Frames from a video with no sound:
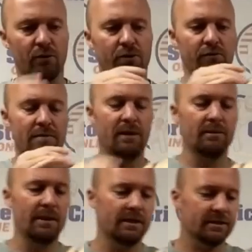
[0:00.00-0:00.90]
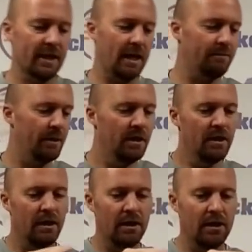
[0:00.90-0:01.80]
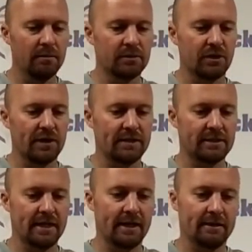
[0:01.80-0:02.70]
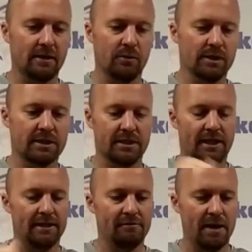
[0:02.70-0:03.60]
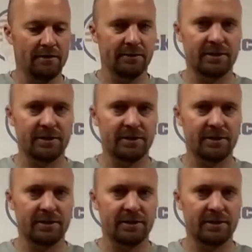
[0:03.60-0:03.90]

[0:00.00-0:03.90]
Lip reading: or 3 millimeter scallop. So that's taken out there with a slightly rounded